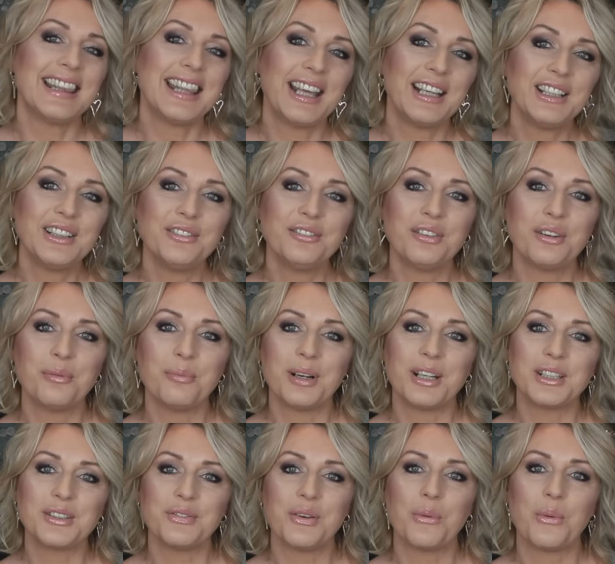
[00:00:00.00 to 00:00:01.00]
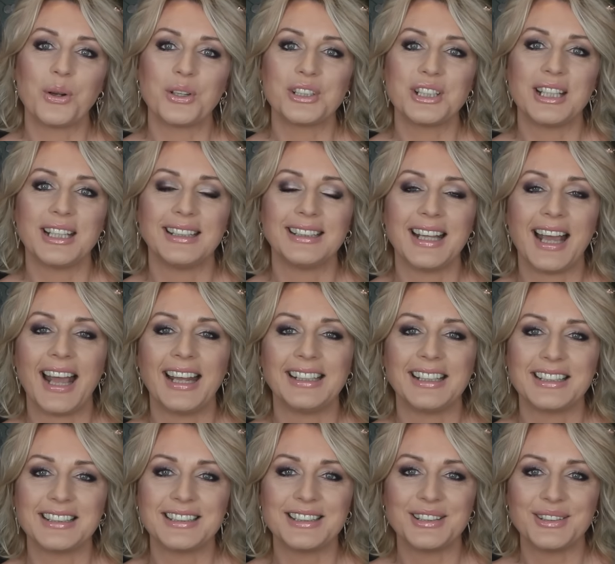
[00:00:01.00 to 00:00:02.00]
Thank you very much for watching, and
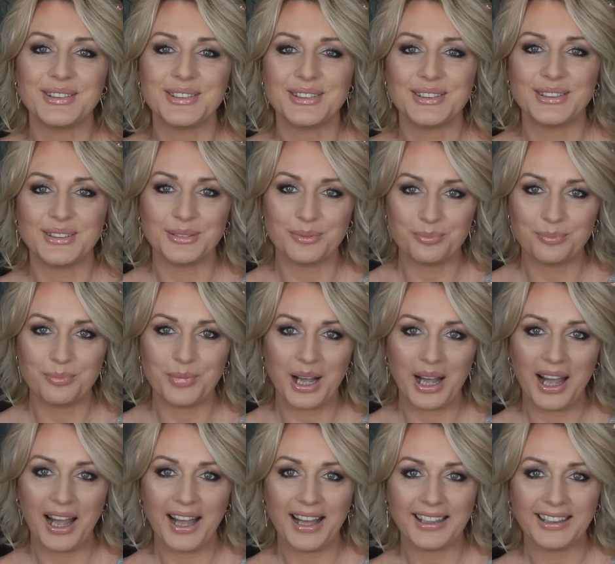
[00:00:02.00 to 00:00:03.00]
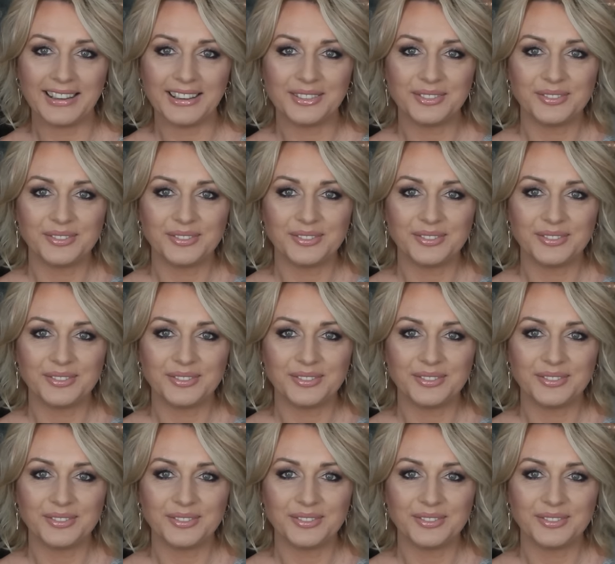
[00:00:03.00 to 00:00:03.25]
I see you soon. Bye.